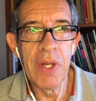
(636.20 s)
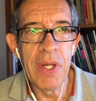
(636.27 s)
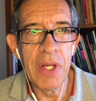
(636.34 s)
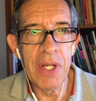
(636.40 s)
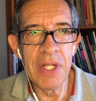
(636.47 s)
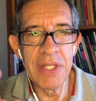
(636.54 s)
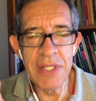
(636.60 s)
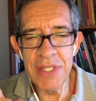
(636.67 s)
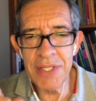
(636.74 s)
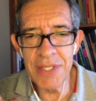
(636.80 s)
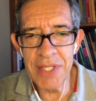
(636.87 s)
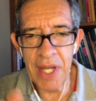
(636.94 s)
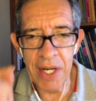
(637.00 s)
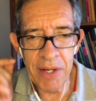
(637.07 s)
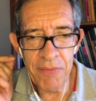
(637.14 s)
In this
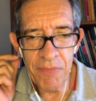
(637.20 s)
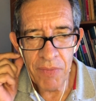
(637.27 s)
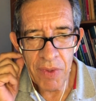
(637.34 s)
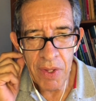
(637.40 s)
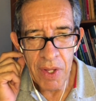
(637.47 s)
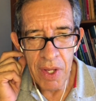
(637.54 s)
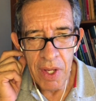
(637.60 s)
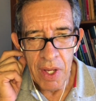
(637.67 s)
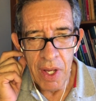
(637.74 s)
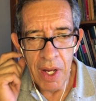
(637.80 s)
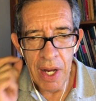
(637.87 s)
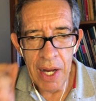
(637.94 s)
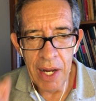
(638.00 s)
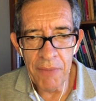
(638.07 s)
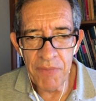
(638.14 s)
study,
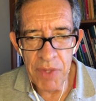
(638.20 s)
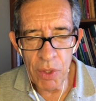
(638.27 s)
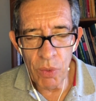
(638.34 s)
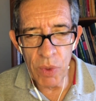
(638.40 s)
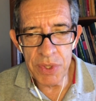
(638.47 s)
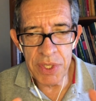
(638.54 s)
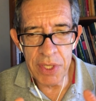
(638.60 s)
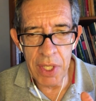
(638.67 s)
it was